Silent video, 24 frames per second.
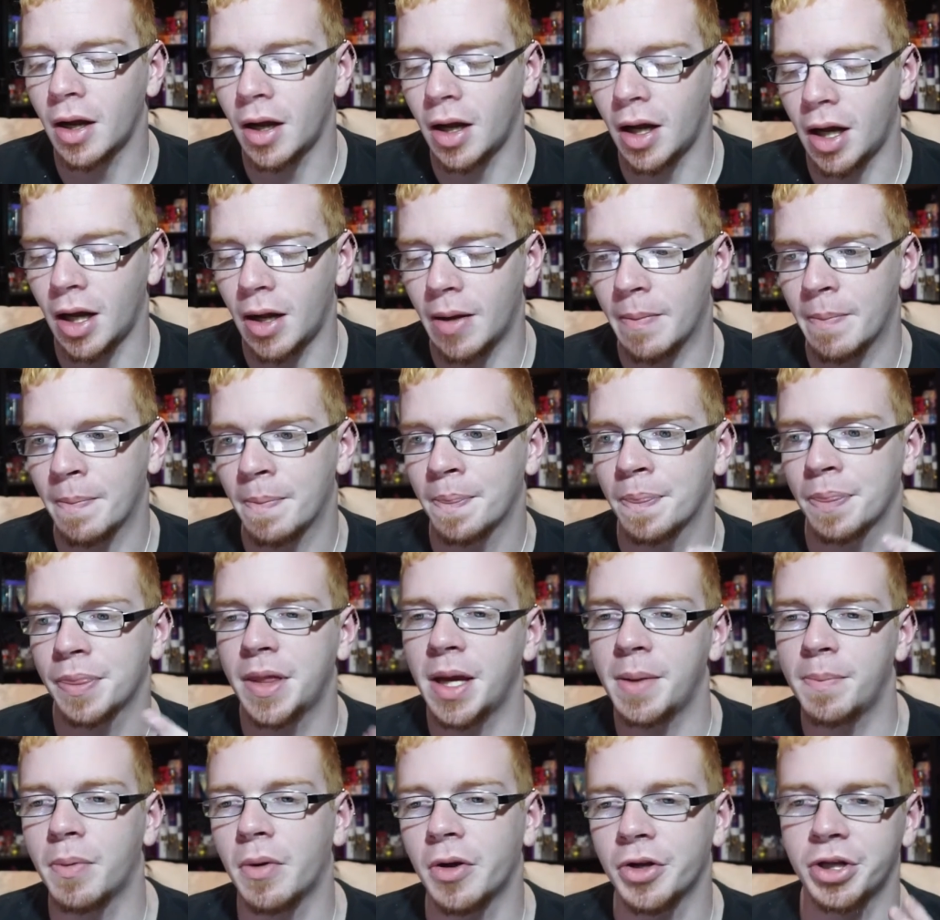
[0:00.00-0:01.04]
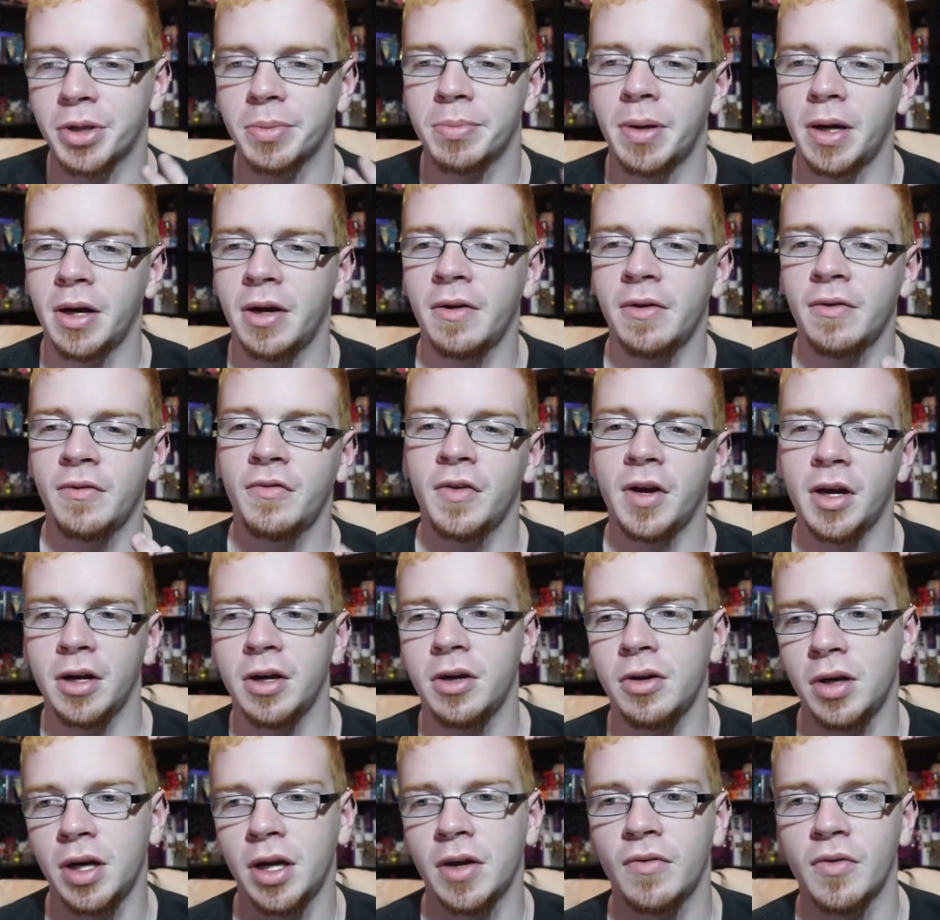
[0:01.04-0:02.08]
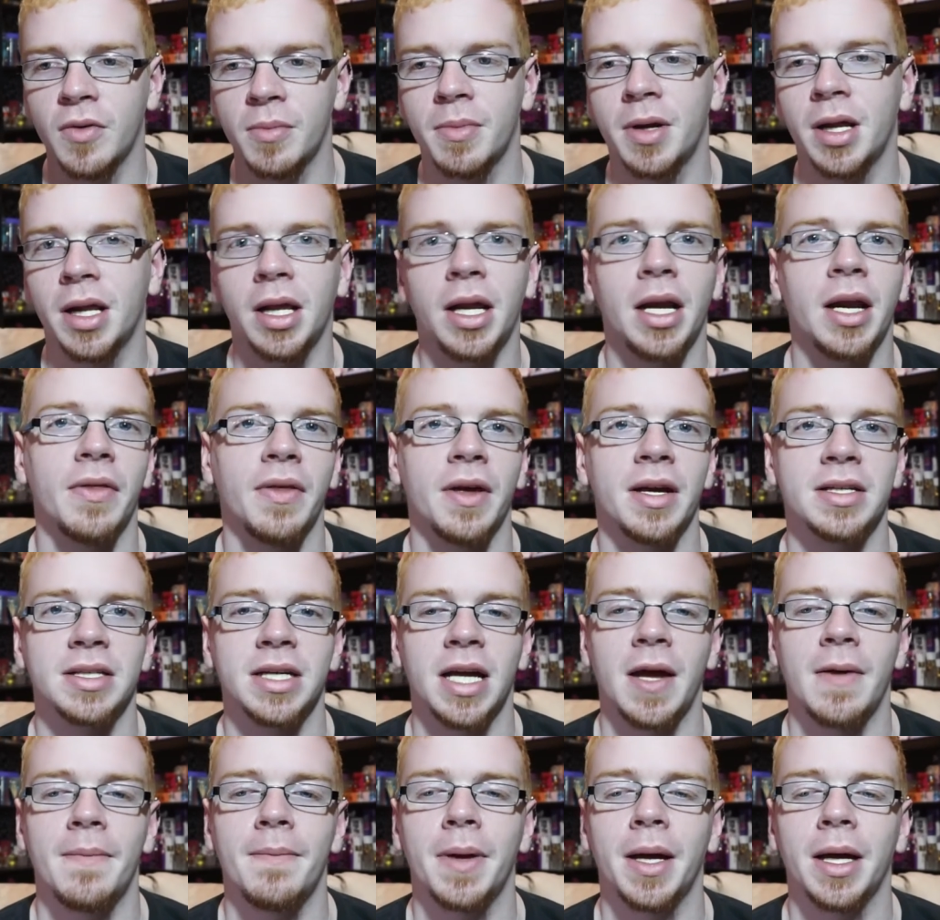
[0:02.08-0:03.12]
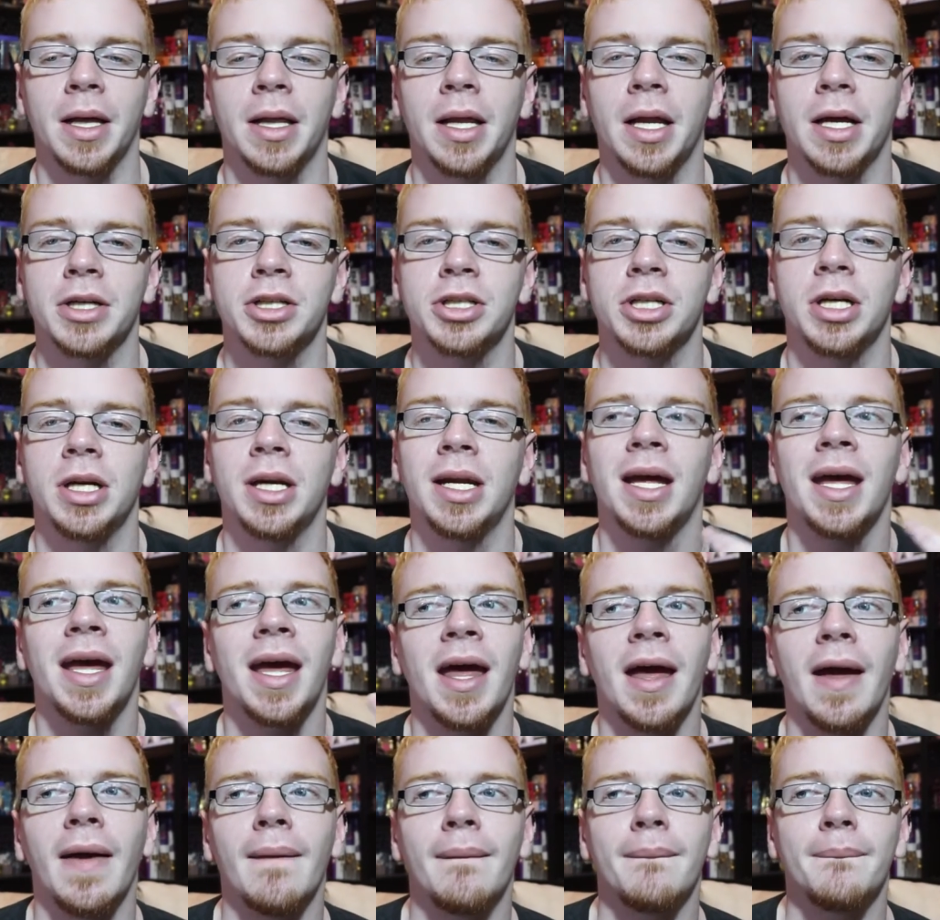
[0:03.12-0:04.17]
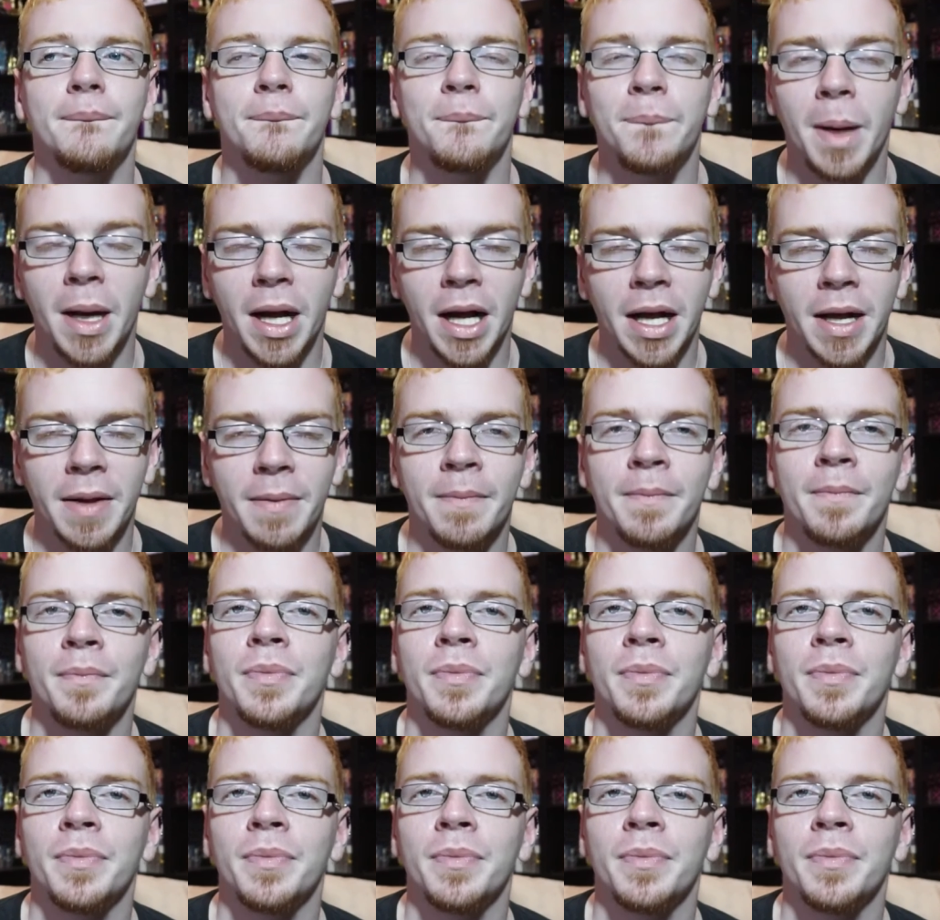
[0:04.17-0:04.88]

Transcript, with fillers: Um, they both are very, very unique from a lot of things I have in my collection, but